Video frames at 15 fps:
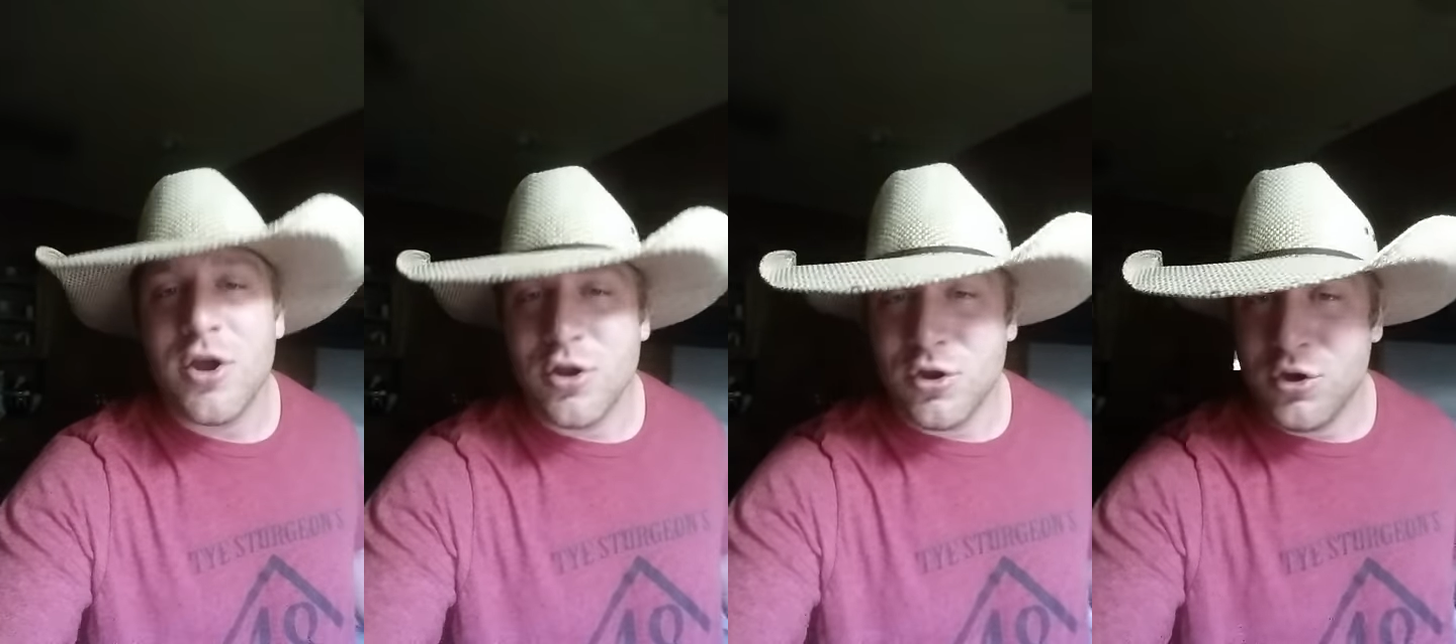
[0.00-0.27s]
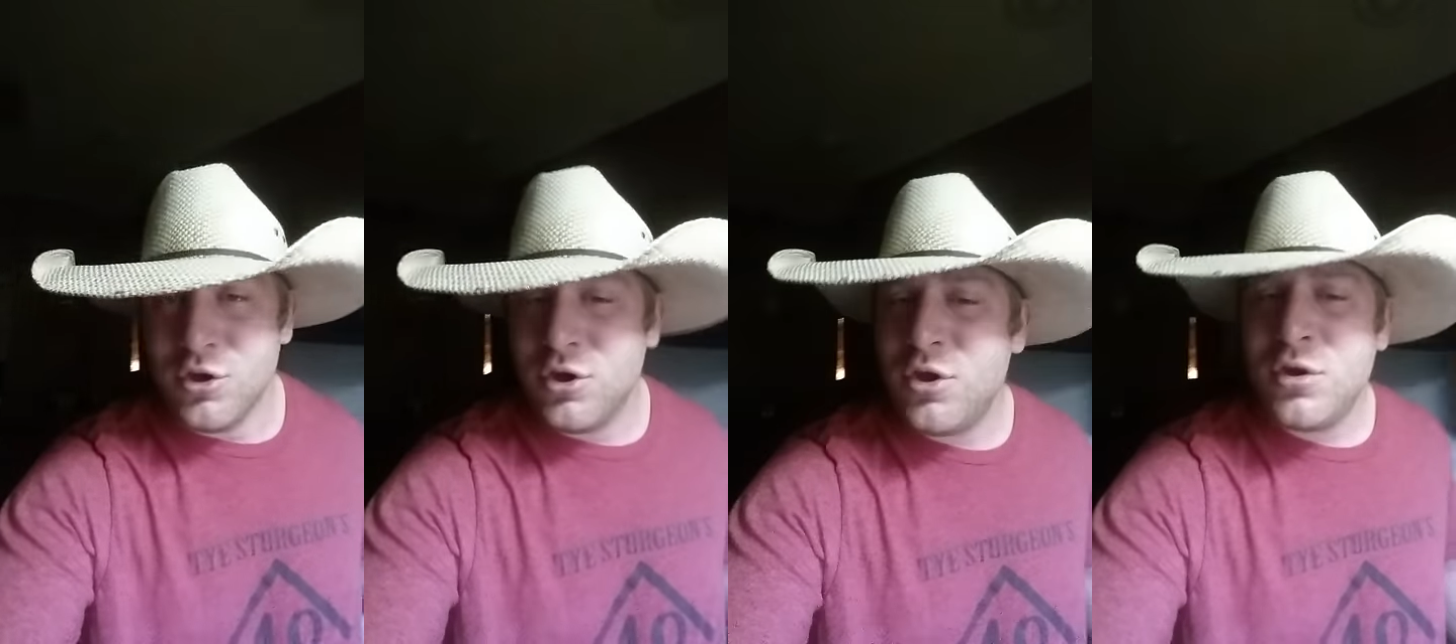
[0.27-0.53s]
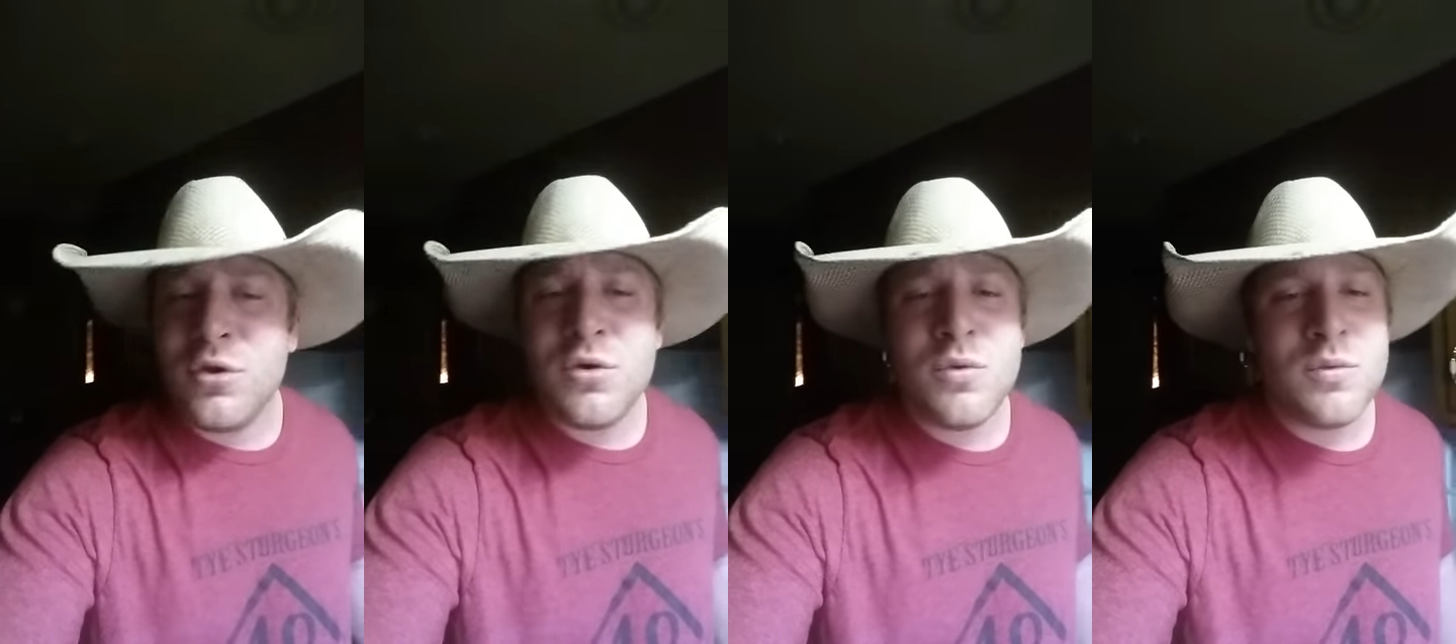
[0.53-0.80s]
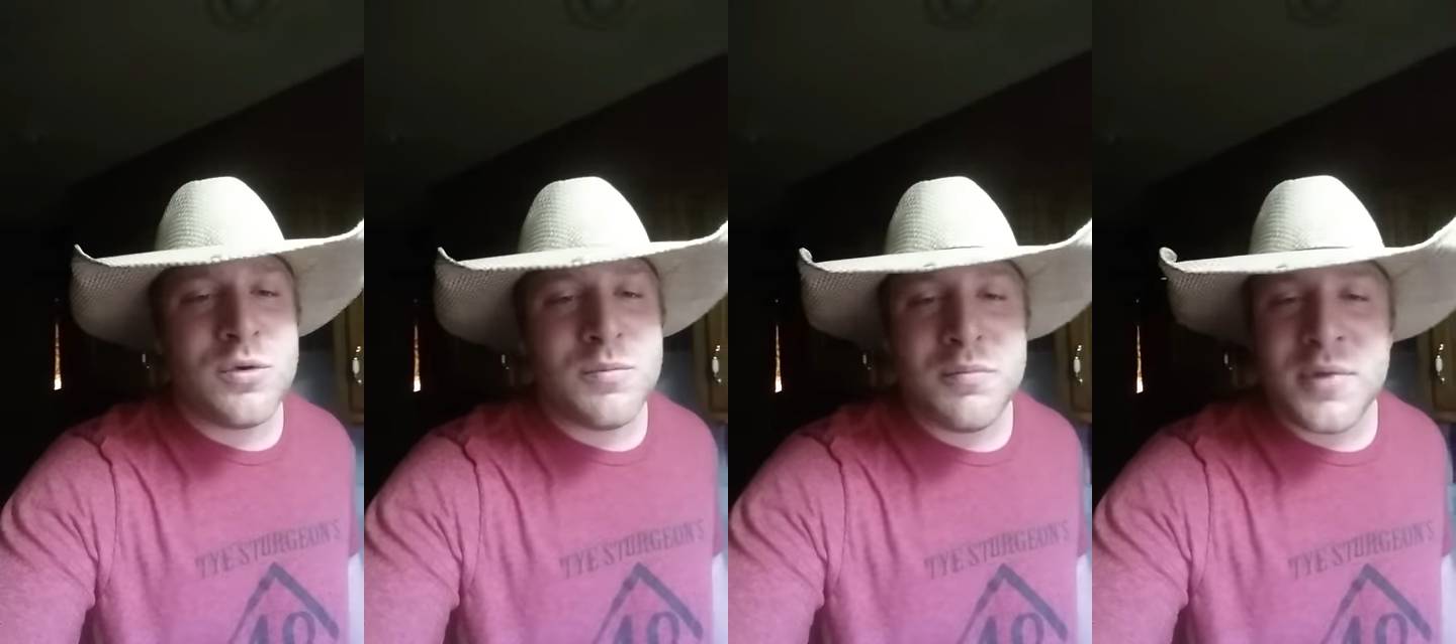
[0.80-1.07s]
you
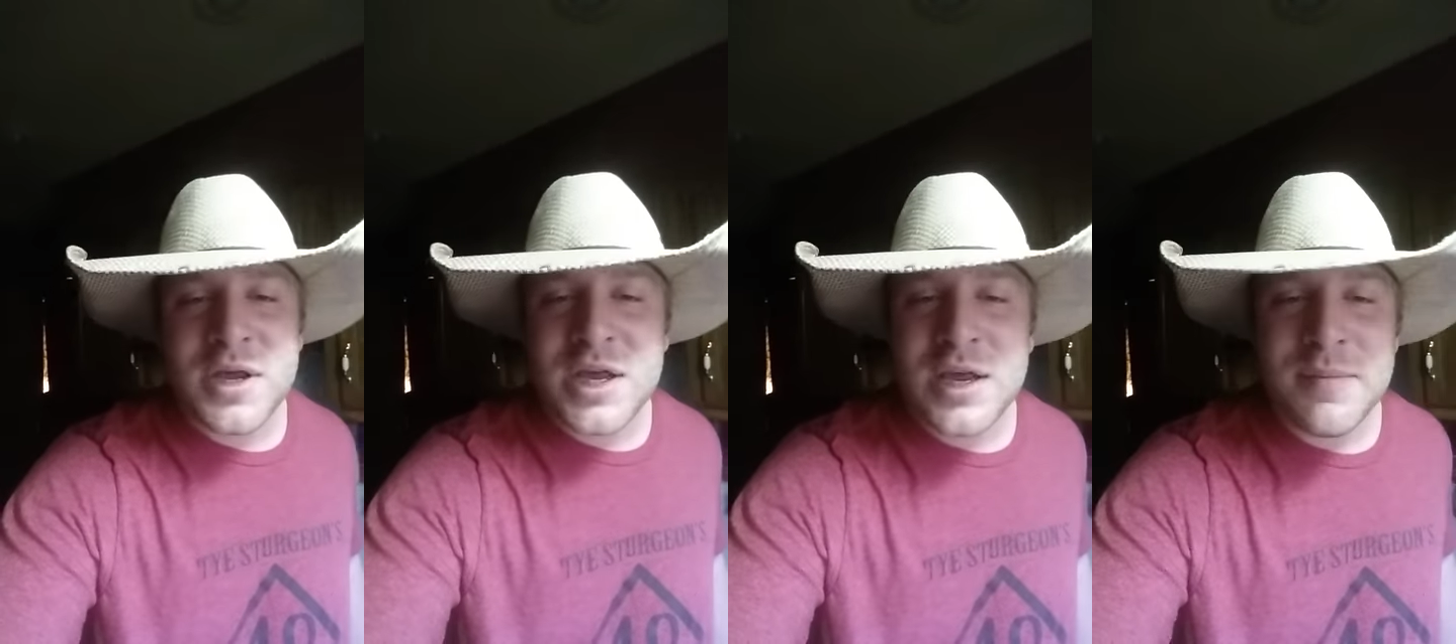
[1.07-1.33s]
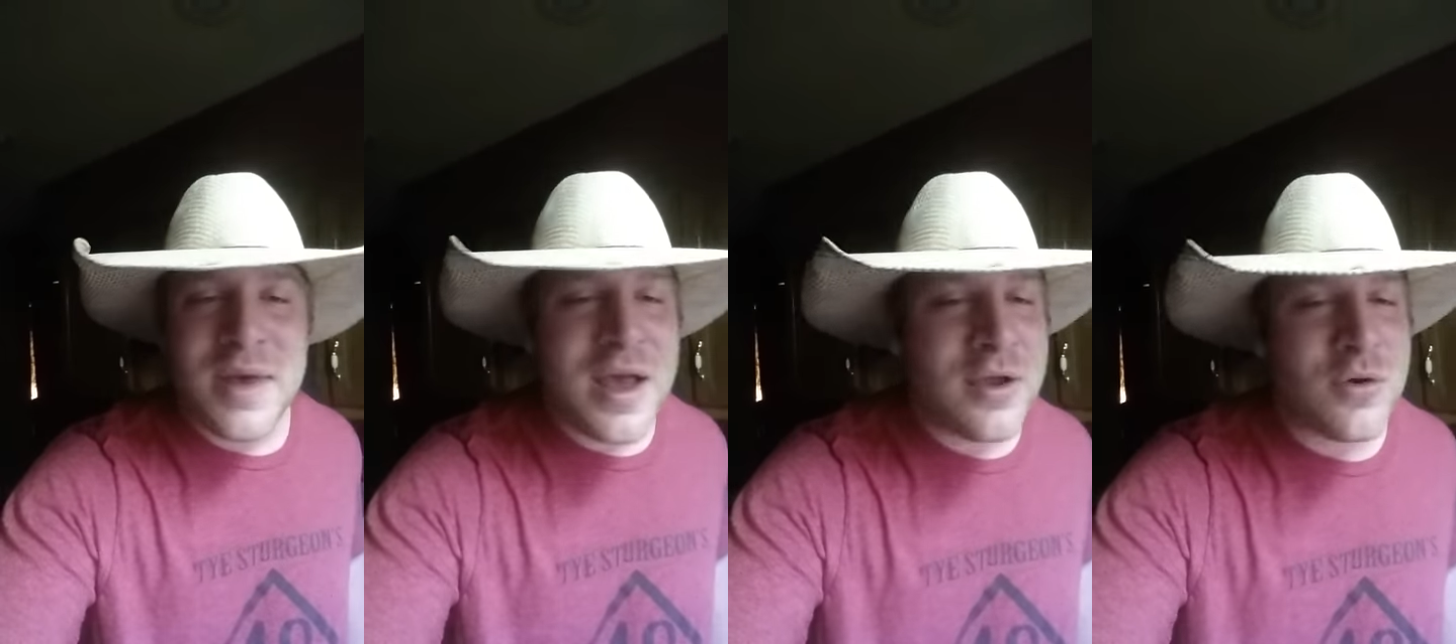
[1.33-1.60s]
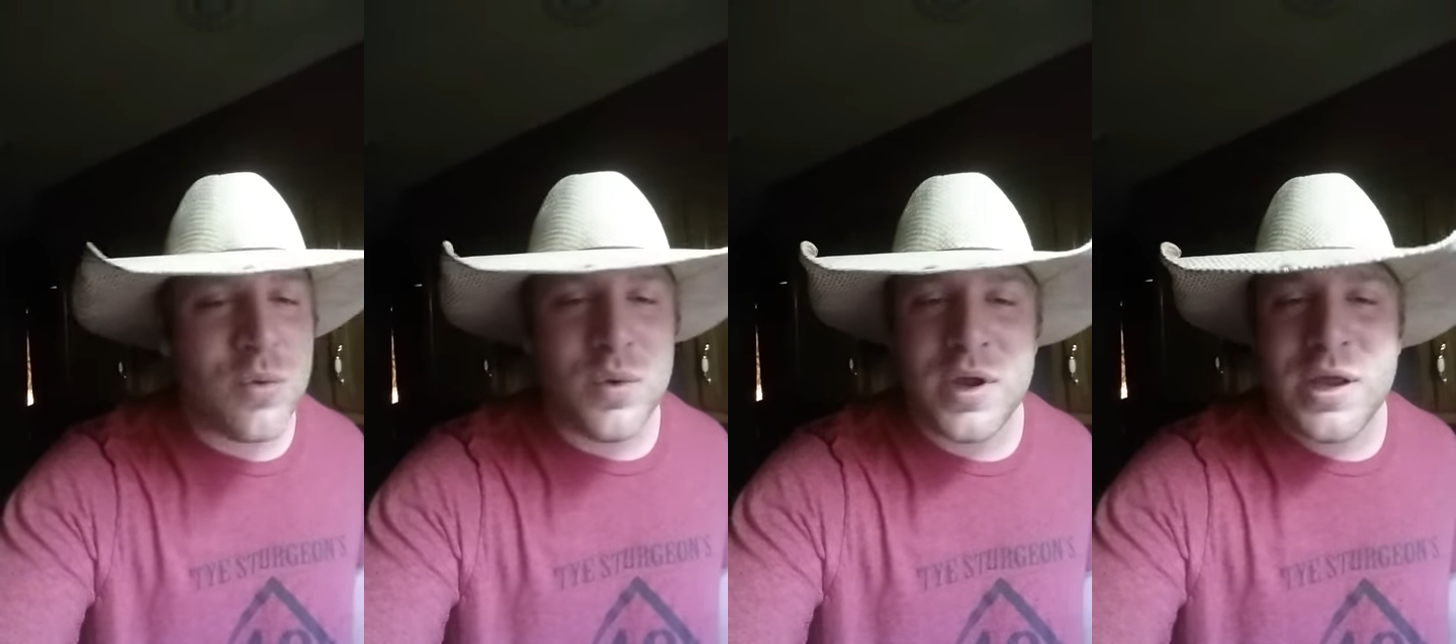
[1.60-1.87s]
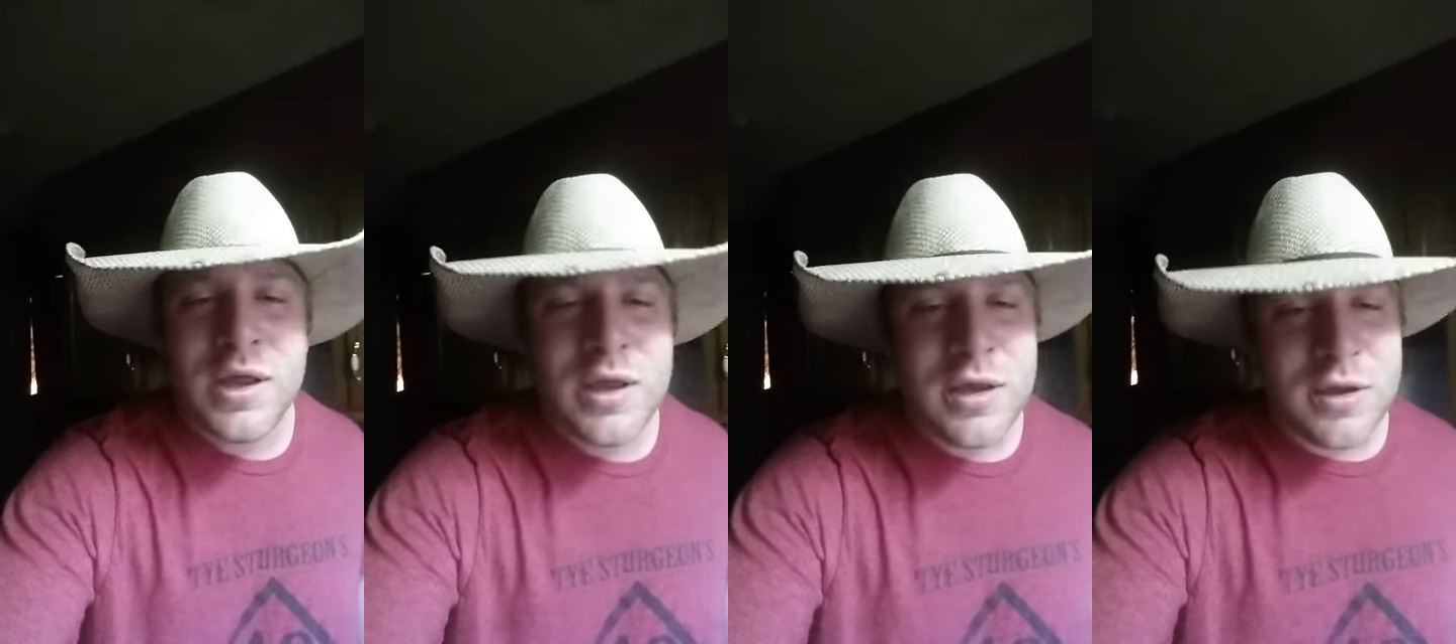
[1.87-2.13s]
would be my
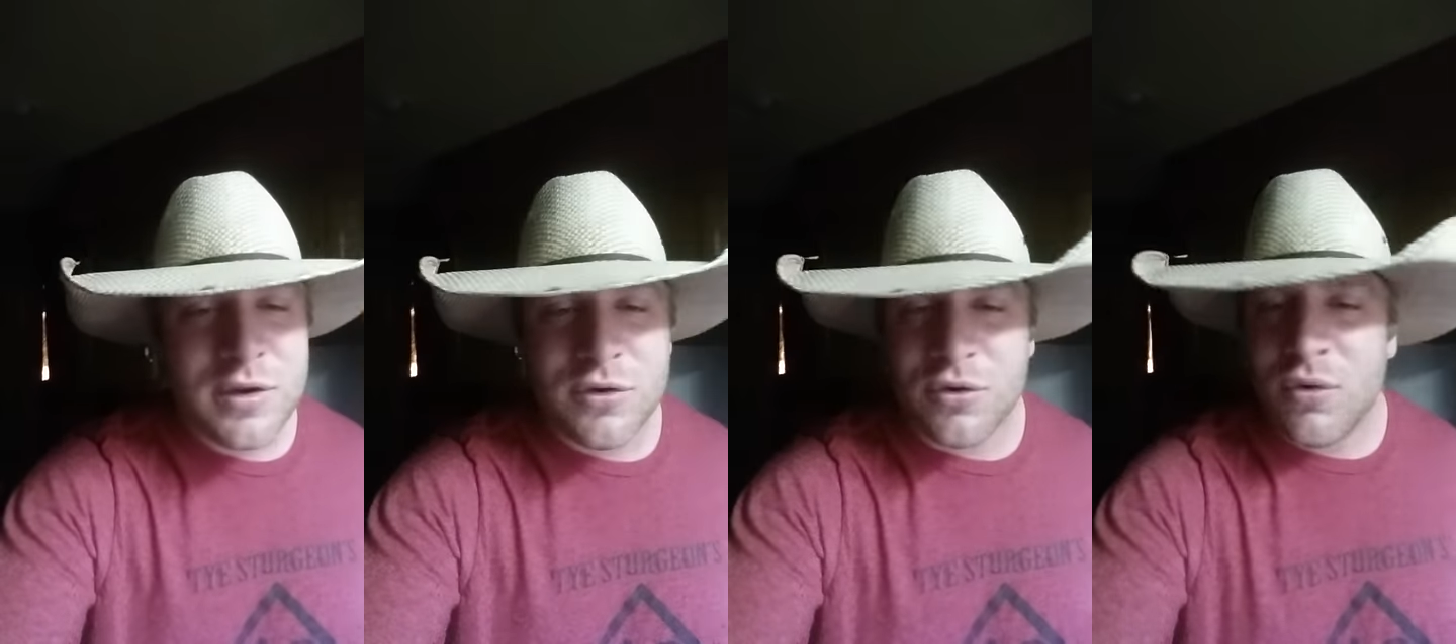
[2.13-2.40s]
queen.